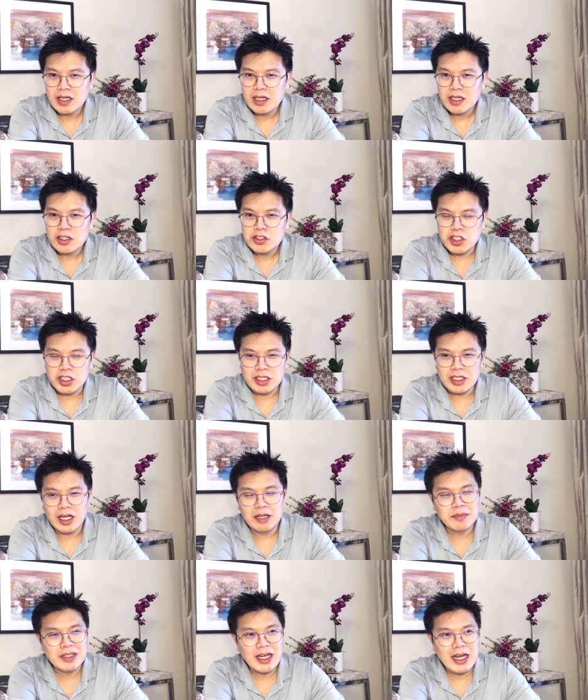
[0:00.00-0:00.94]
she
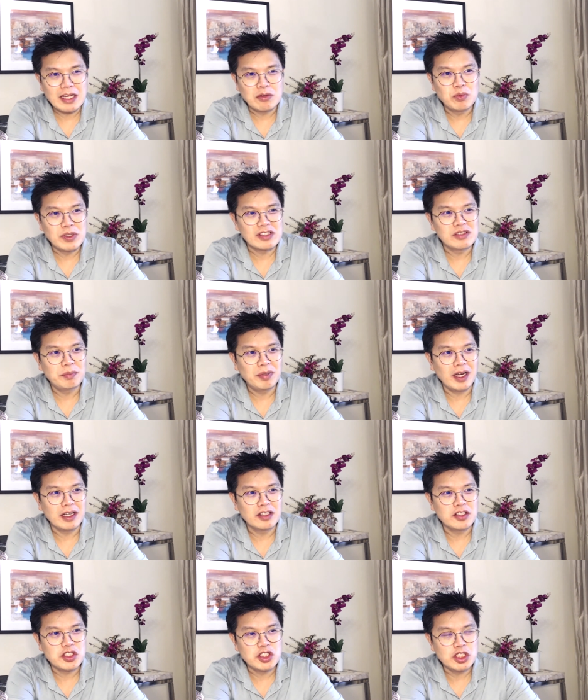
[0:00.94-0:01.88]
can't be eight weeks
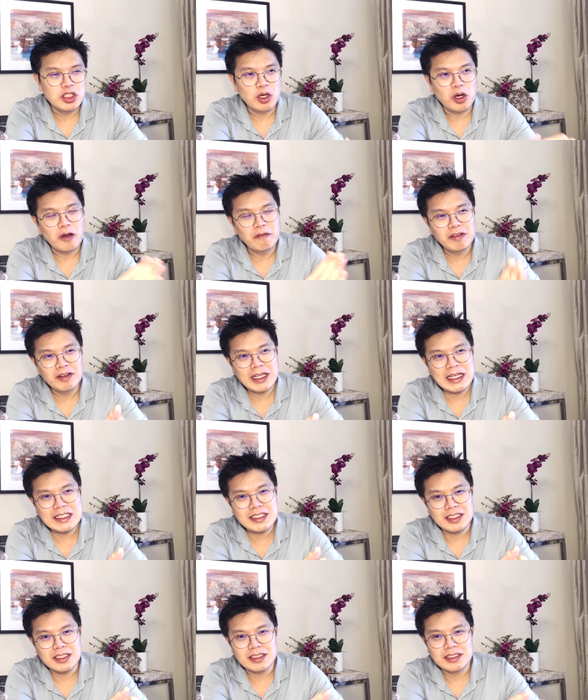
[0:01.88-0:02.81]
pregnant. She
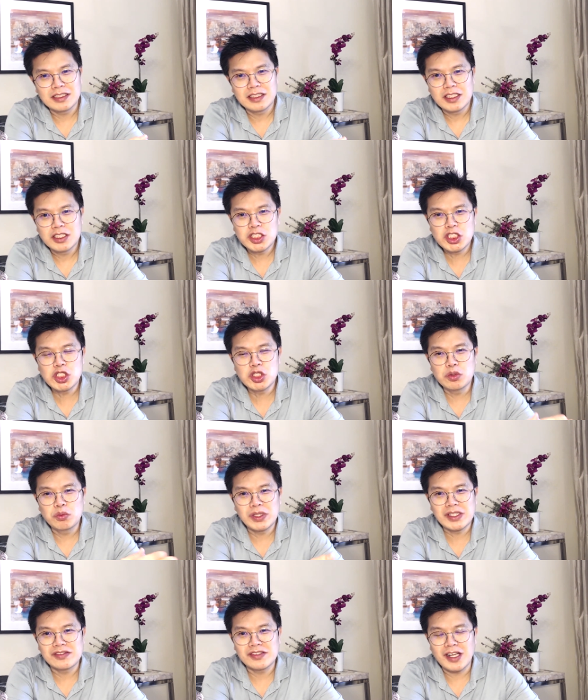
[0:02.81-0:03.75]
ovulated two
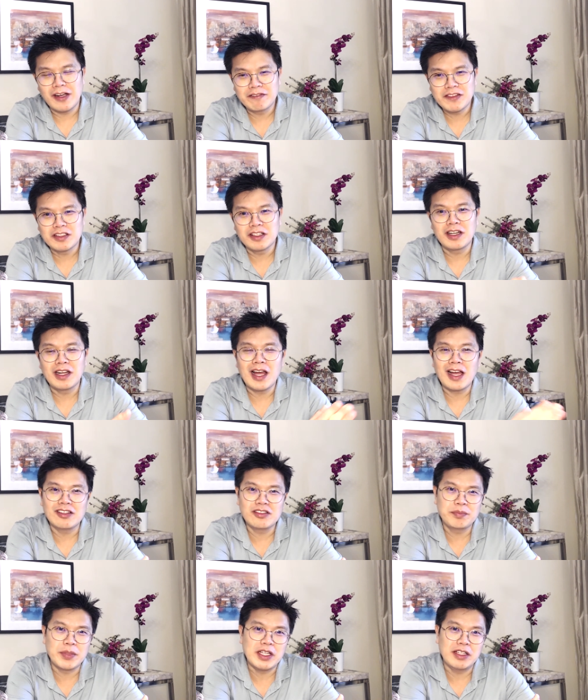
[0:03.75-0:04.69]
weeks after her
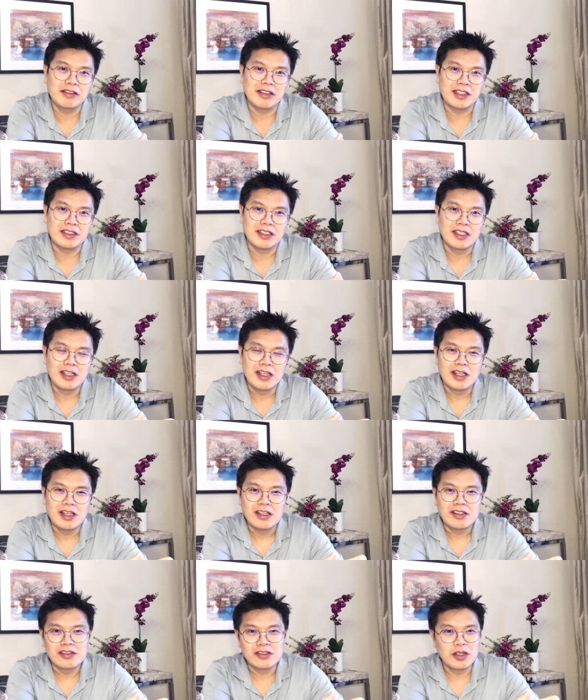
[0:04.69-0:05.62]
last period.
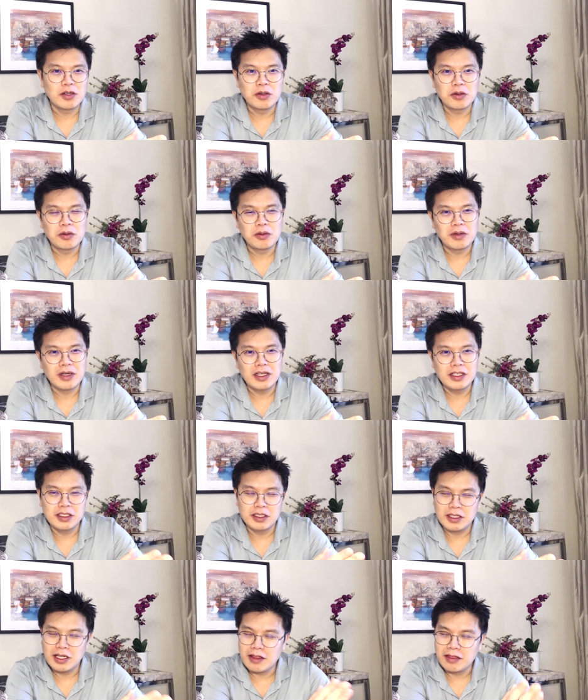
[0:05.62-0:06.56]
So
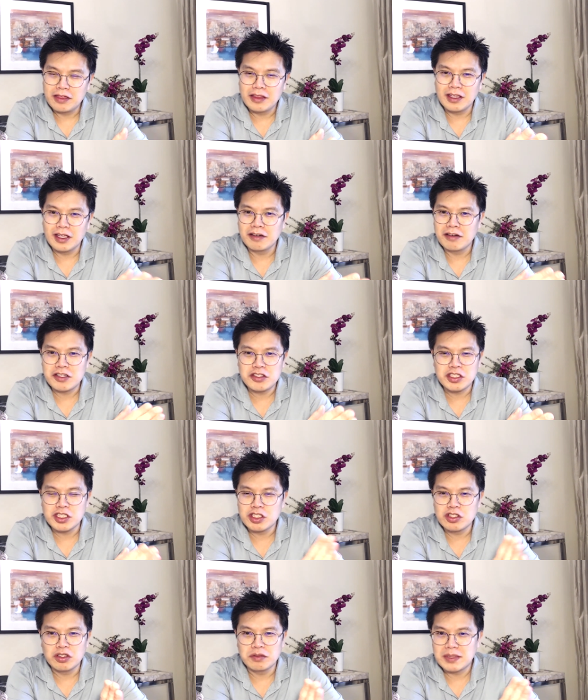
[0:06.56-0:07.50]
in theory, she
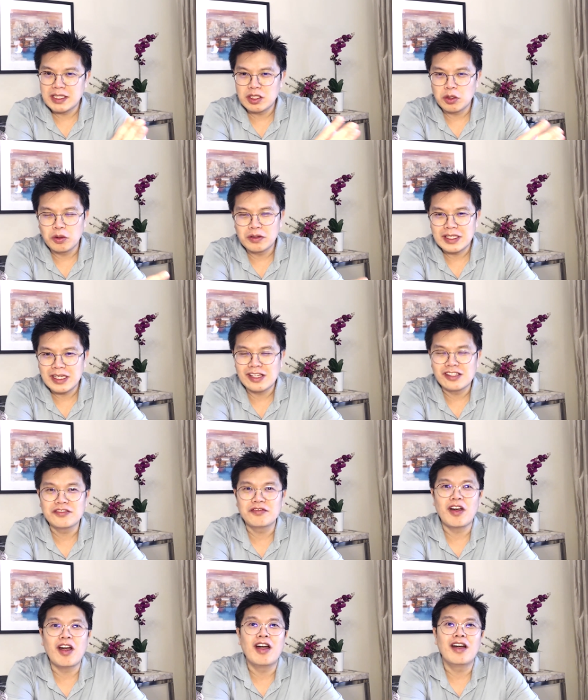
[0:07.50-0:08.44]
could be only as
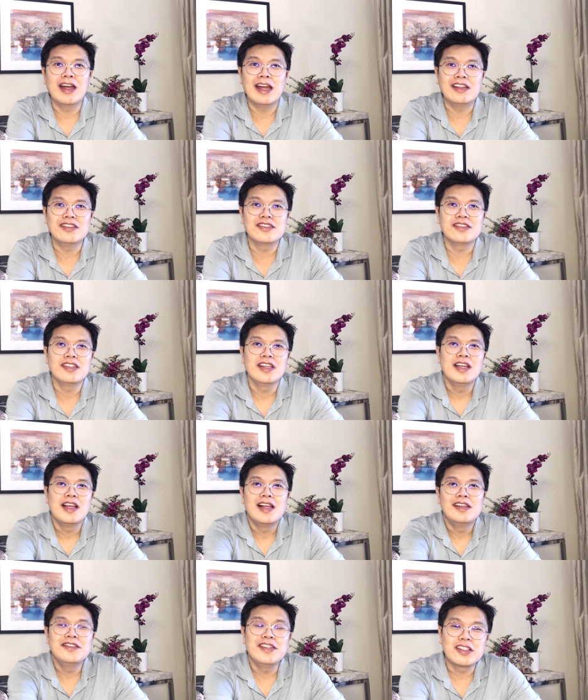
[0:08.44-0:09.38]
far as
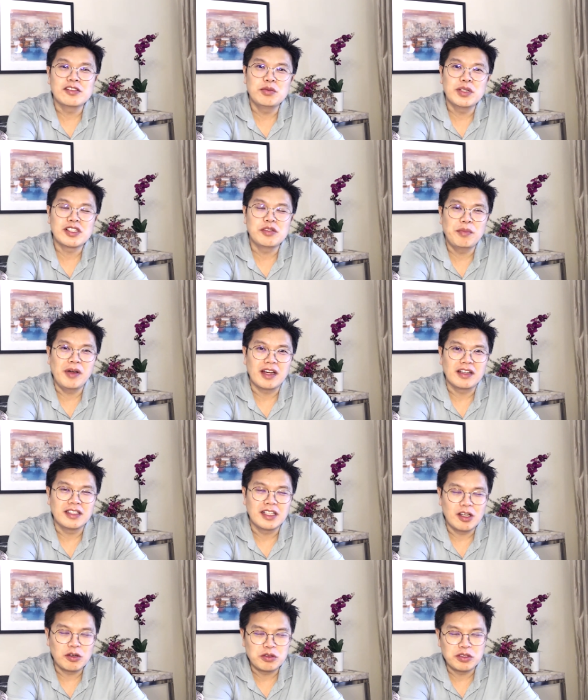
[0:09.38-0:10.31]
six weeks
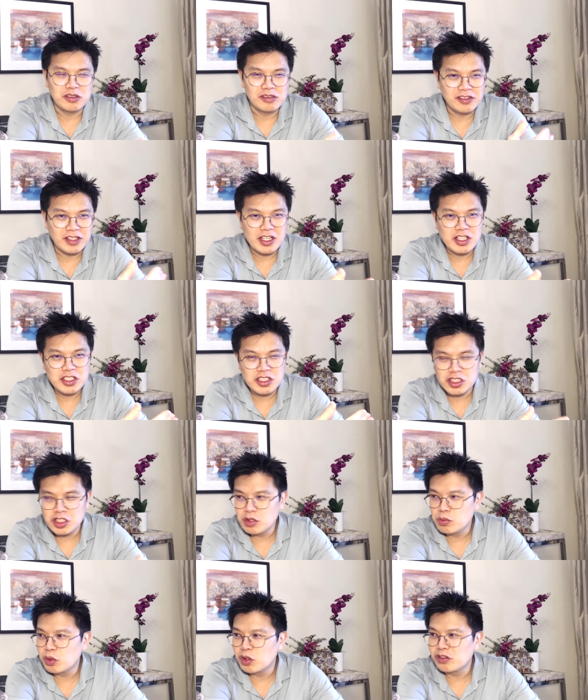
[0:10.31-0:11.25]
pregnant. How could you say
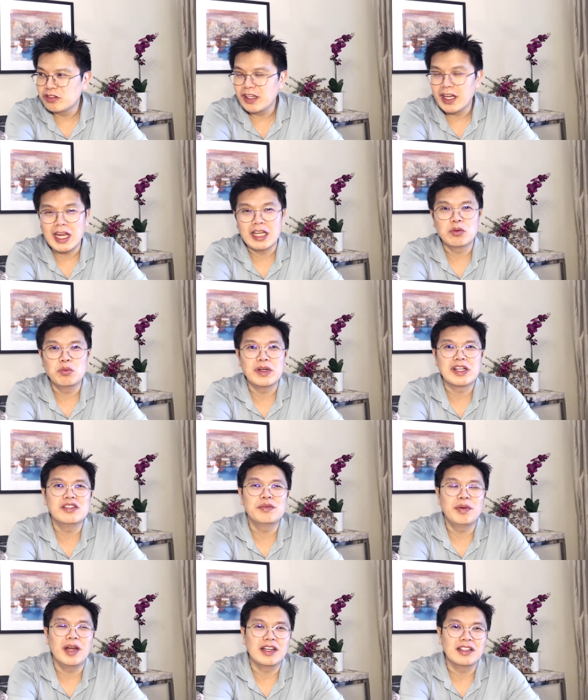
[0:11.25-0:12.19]
she was eight weeks
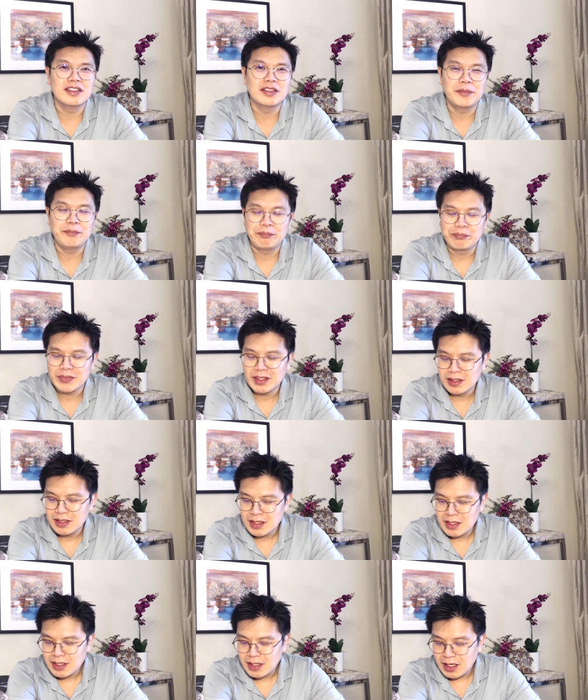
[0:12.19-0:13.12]
pregnant?
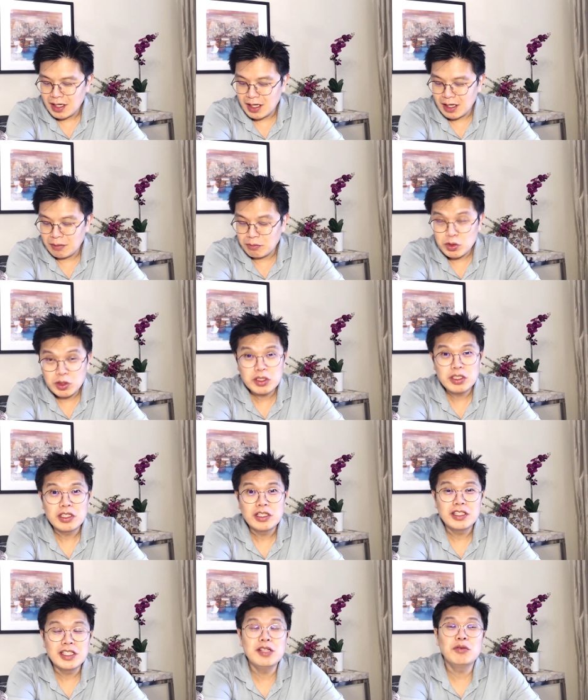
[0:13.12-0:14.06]
Um,
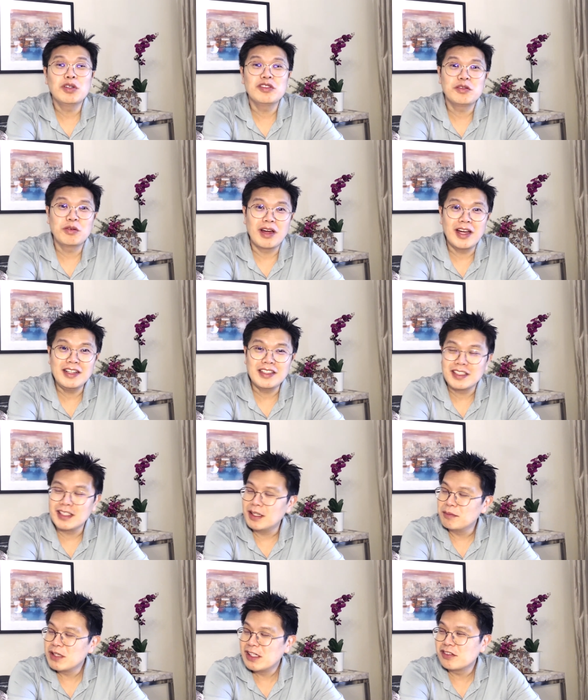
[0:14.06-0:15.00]
he was right.
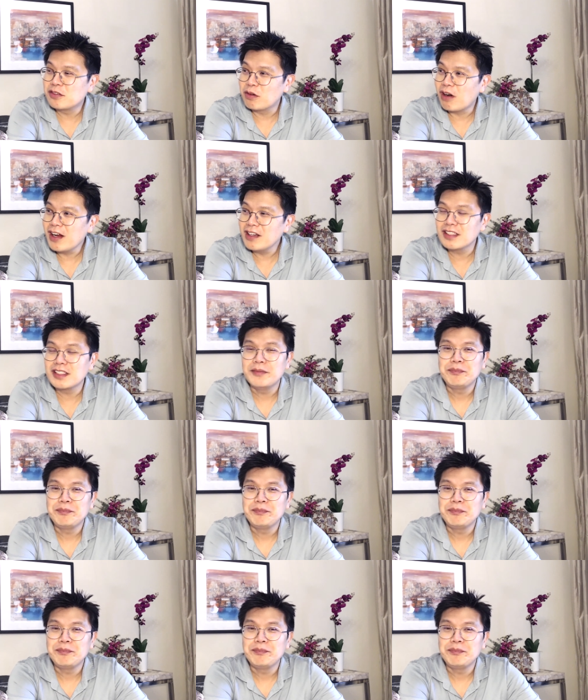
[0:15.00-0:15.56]
Um, he's right